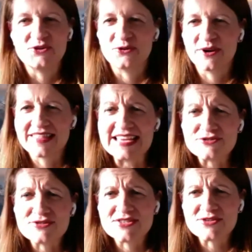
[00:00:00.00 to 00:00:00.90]
Kia ora.
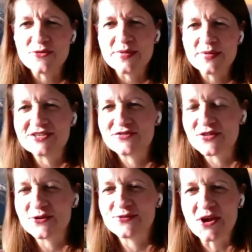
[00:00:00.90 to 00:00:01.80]
Thank you so much for
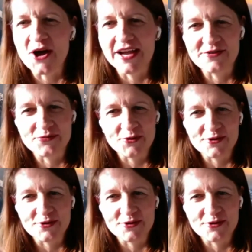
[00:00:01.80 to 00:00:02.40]
those kind